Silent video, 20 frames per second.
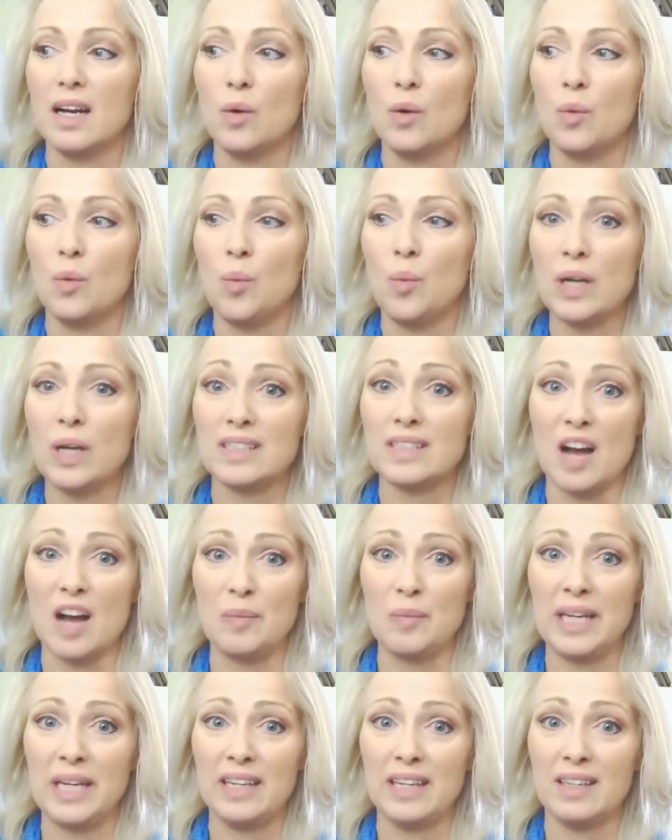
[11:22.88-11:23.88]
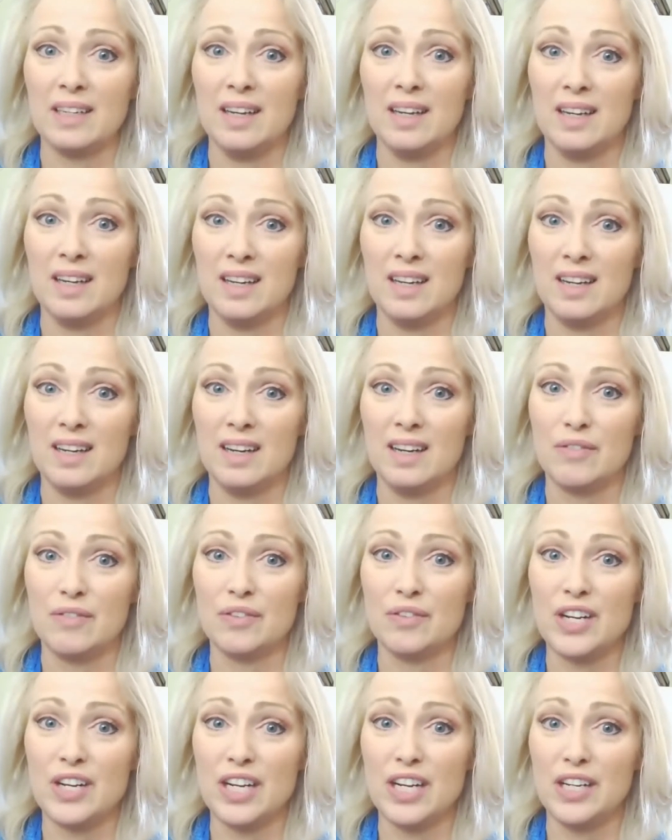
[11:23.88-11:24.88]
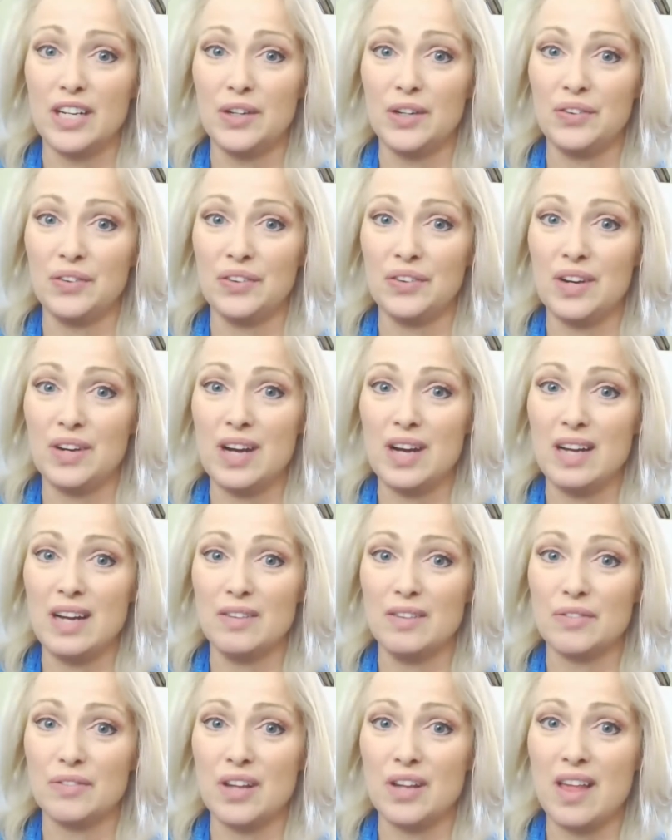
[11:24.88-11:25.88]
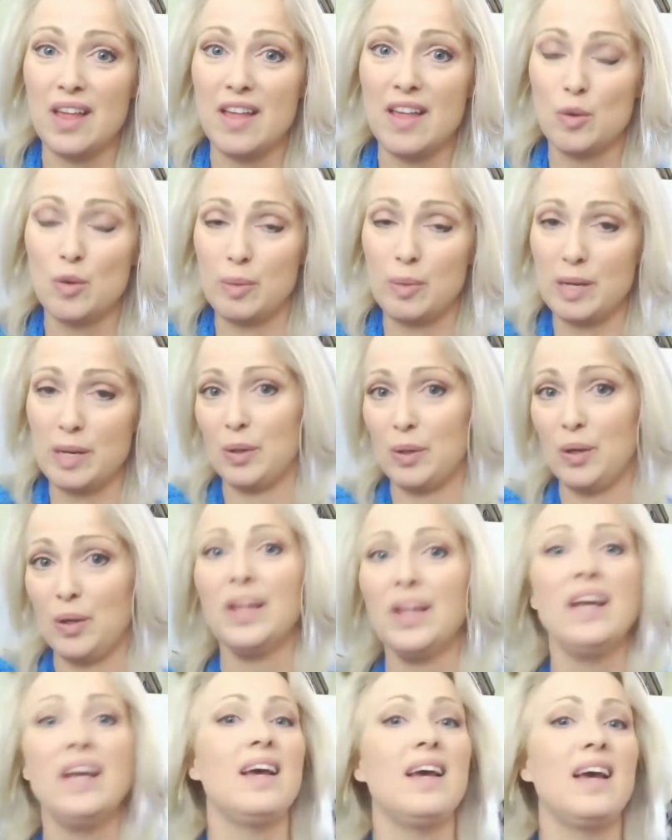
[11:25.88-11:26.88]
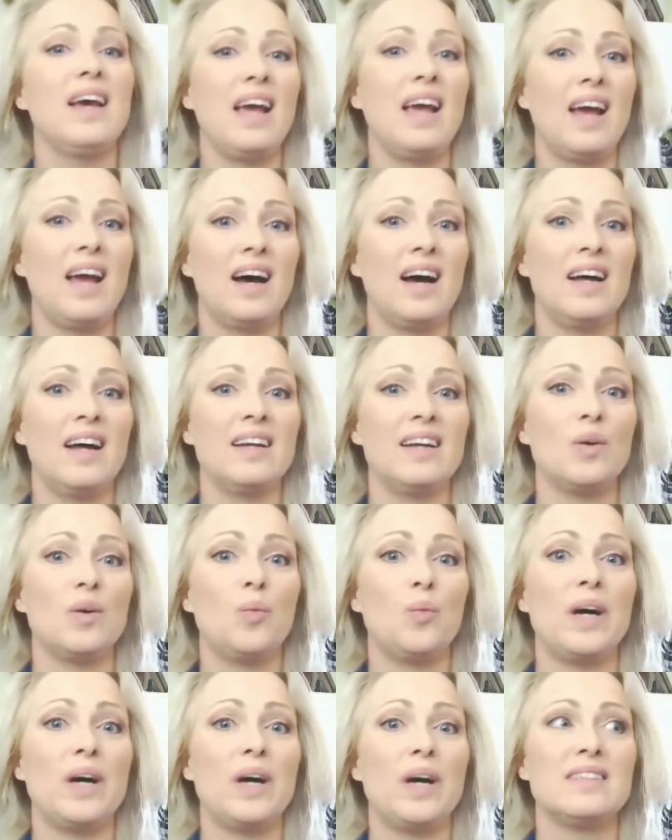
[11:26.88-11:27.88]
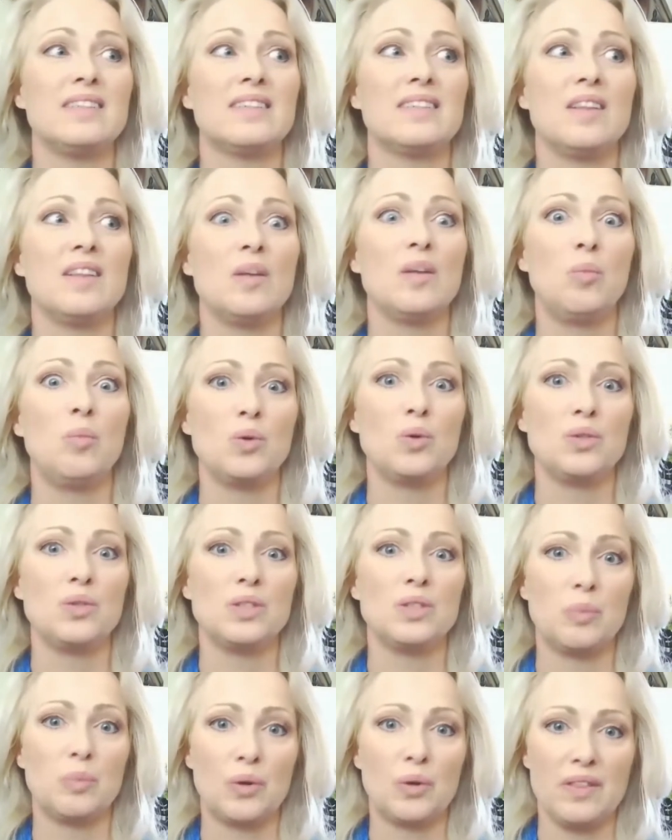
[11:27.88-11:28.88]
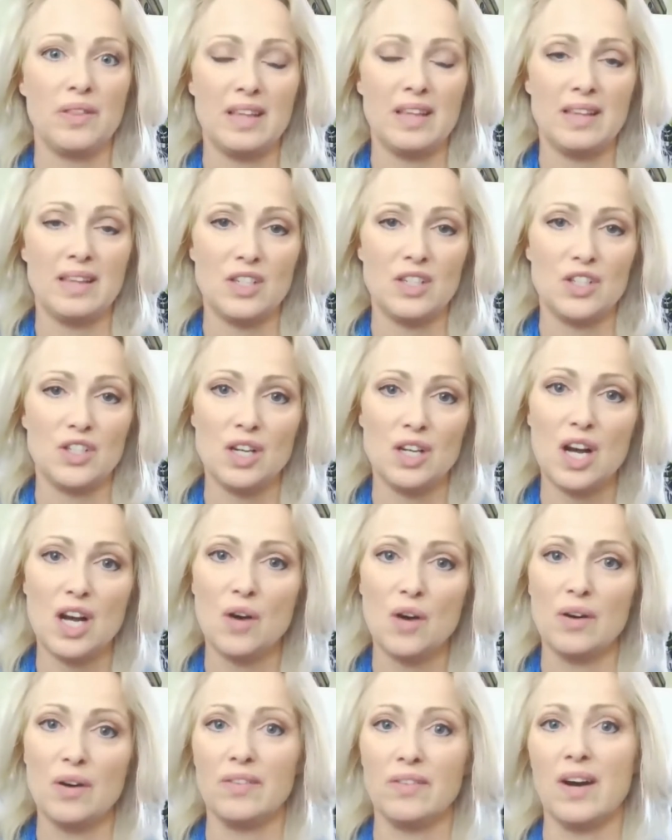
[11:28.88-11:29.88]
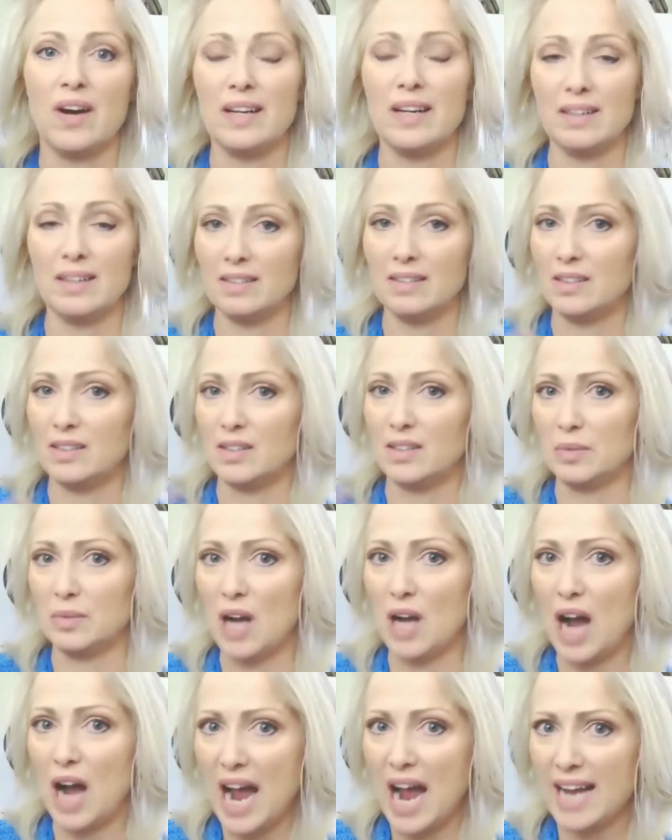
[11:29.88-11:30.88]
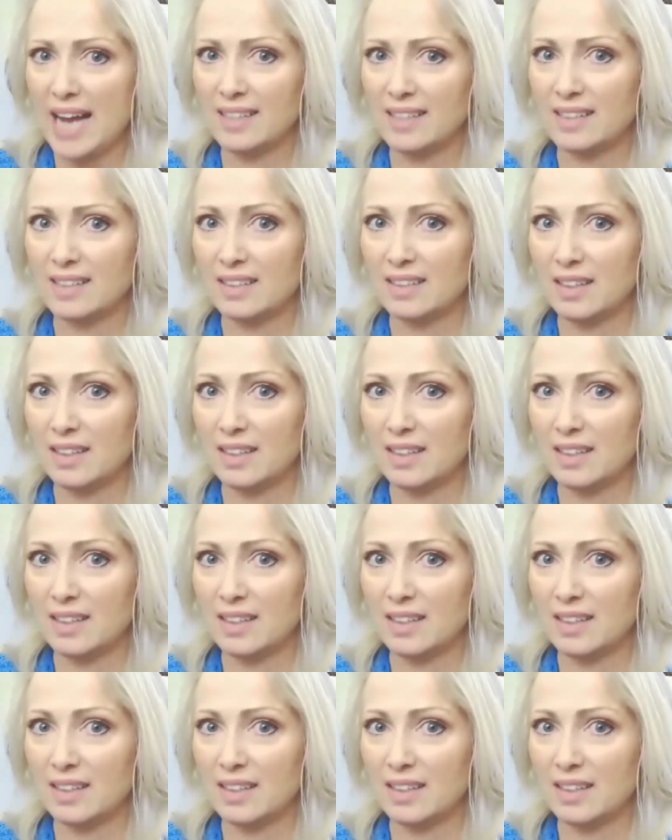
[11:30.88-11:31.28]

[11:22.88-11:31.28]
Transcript: what's coming for you and for the other people, and what's the most important thing they should know. I've got some guides,